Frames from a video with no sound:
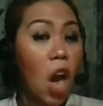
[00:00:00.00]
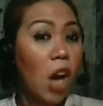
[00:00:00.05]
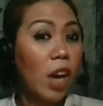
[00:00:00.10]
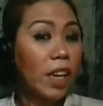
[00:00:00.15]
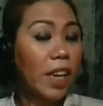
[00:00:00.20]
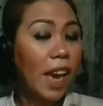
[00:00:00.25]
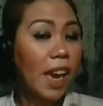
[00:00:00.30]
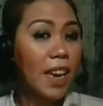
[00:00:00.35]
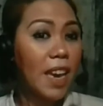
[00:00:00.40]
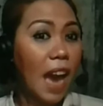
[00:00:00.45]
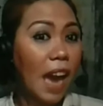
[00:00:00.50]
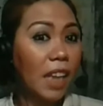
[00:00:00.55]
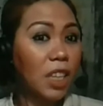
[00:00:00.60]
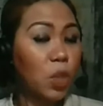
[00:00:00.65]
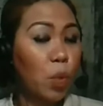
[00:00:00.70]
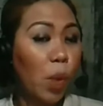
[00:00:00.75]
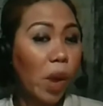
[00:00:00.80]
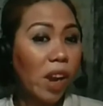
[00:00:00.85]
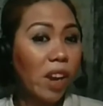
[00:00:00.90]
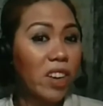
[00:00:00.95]
Okay,
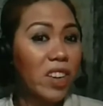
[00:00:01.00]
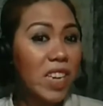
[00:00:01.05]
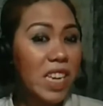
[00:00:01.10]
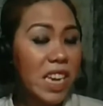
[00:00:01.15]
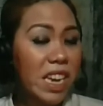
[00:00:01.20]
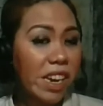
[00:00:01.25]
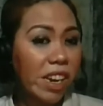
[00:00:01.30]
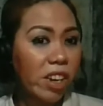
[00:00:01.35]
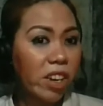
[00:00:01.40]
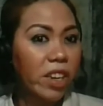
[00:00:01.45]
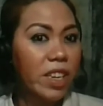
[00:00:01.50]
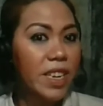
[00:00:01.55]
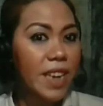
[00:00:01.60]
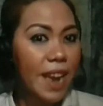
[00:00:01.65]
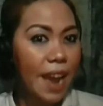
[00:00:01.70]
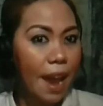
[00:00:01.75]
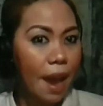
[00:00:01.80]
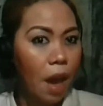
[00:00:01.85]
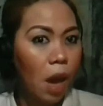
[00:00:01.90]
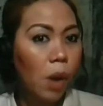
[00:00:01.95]
guys, we're here
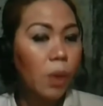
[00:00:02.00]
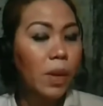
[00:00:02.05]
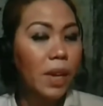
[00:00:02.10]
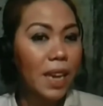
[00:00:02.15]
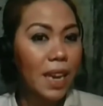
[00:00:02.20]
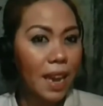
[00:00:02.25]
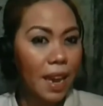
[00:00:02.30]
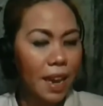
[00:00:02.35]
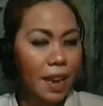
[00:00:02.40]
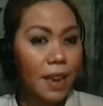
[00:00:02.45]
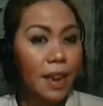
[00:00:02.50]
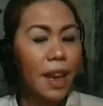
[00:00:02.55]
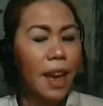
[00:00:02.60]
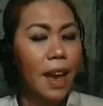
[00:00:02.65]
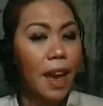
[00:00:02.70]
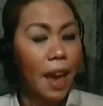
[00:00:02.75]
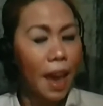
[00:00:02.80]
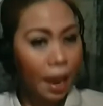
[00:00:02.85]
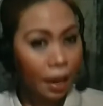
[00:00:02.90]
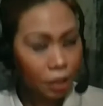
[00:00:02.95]
now in
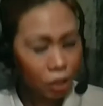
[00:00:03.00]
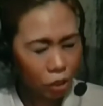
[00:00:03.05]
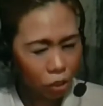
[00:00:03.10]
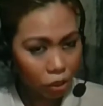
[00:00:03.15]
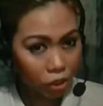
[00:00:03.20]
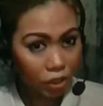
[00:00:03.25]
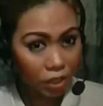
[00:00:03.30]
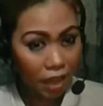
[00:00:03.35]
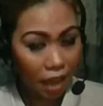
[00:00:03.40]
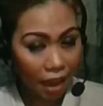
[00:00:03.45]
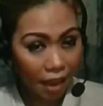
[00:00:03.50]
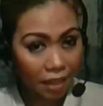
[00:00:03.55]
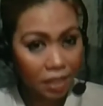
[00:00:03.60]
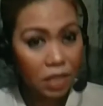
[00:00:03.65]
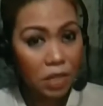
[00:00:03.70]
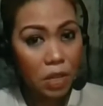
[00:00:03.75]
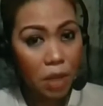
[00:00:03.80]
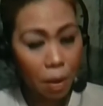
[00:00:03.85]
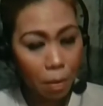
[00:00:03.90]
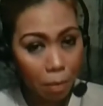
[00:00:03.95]

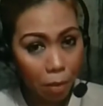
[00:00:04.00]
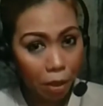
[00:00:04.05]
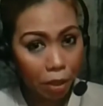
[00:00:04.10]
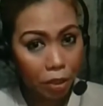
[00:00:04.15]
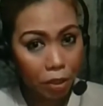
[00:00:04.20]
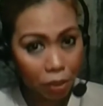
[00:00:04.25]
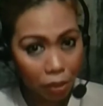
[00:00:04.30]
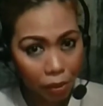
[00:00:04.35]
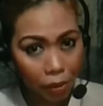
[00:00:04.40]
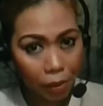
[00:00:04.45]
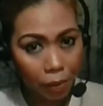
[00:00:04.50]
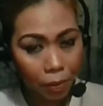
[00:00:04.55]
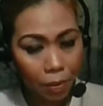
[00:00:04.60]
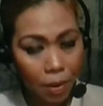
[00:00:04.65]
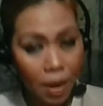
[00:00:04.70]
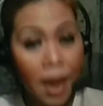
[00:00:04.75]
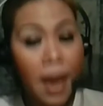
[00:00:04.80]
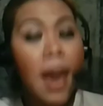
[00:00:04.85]
exercise number 2.